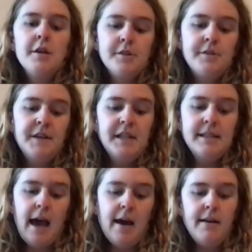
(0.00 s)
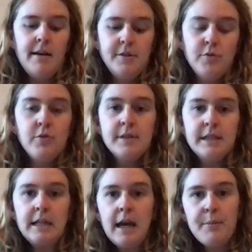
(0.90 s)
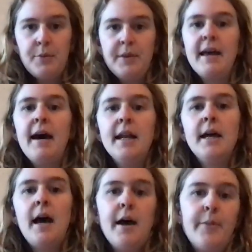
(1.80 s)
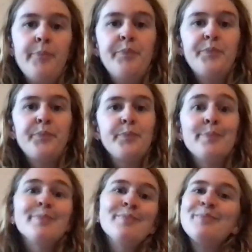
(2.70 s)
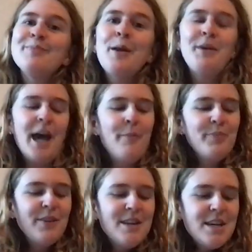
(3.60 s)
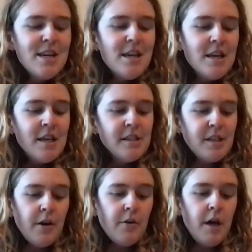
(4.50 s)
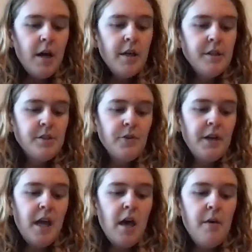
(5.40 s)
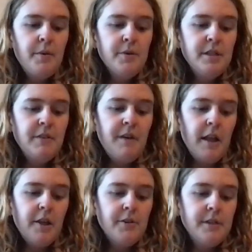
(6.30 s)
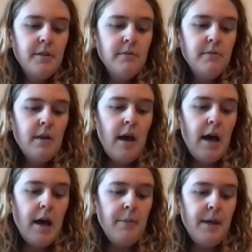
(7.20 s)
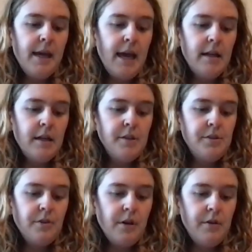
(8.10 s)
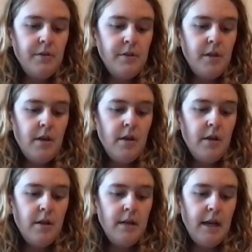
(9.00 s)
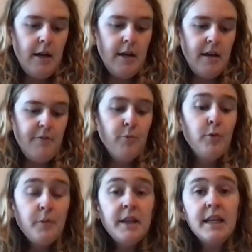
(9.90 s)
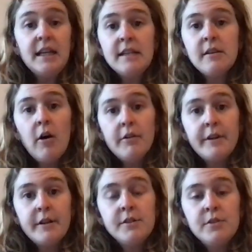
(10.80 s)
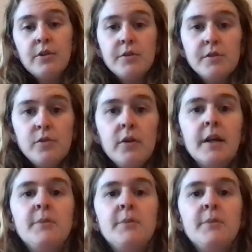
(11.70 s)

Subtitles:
So it's very sad. Don't know what's going to happen with that. But yeah. So the story mostly follows, again, Natsuko's narrative. Well, really, it is all Natsuko's story.